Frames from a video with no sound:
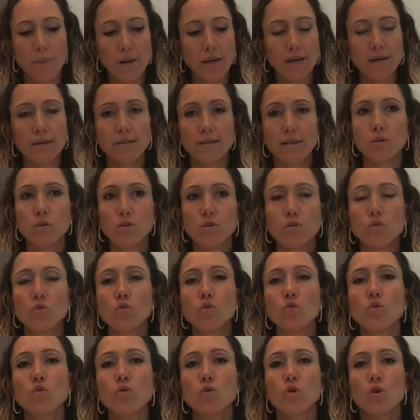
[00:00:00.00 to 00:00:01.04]
but
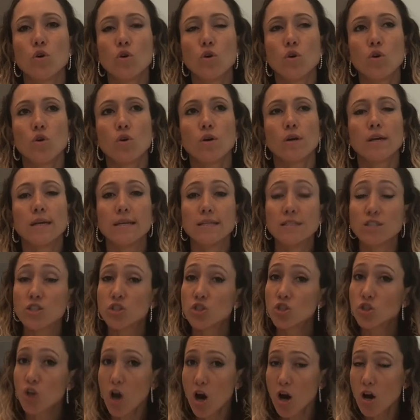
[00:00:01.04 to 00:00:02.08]
you can
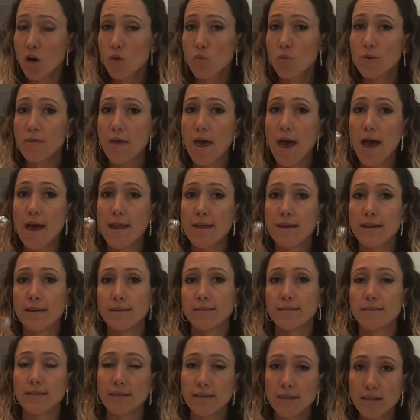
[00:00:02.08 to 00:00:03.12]
start with adding a
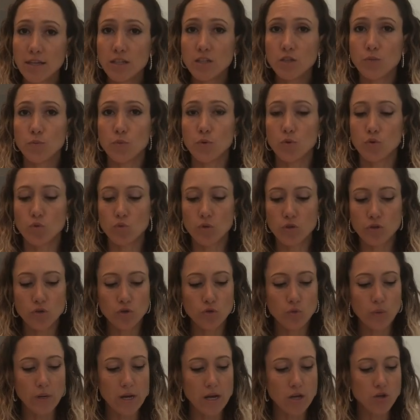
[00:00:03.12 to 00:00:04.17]
teaspoon, which
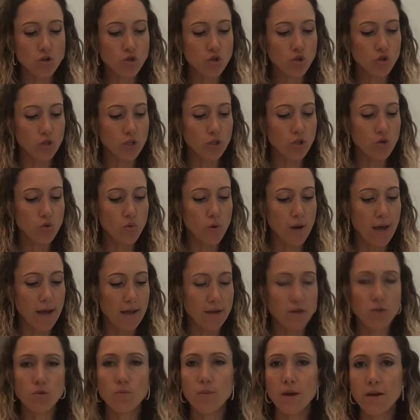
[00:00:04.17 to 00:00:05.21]
is what I usually do,
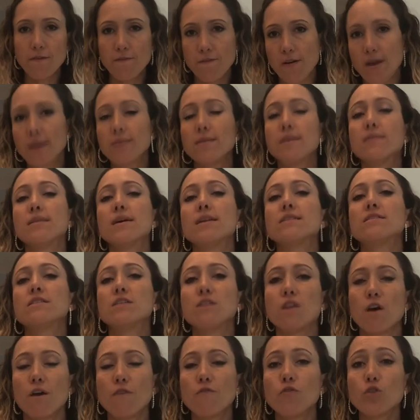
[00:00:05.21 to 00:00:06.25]
and you might find that that's
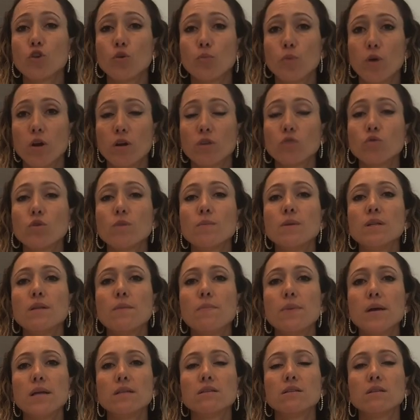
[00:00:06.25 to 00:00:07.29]
enough for your buttercream. It
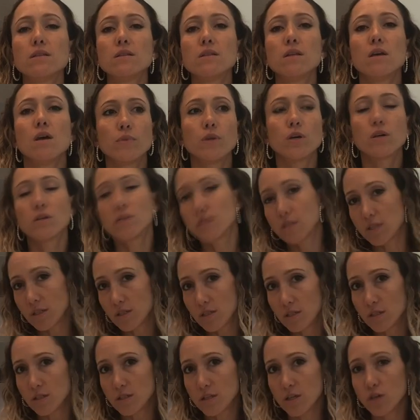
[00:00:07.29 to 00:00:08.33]
depends on the
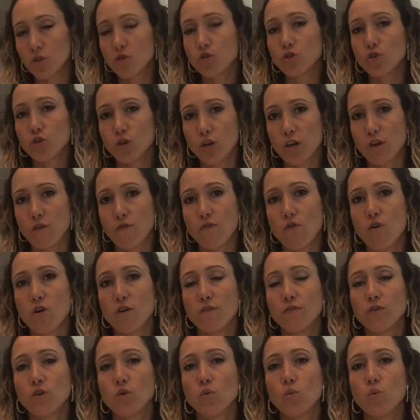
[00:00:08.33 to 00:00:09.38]
consistency you're looking for.
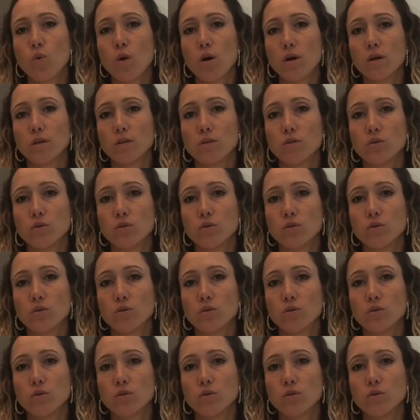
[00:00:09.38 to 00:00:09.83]
If you want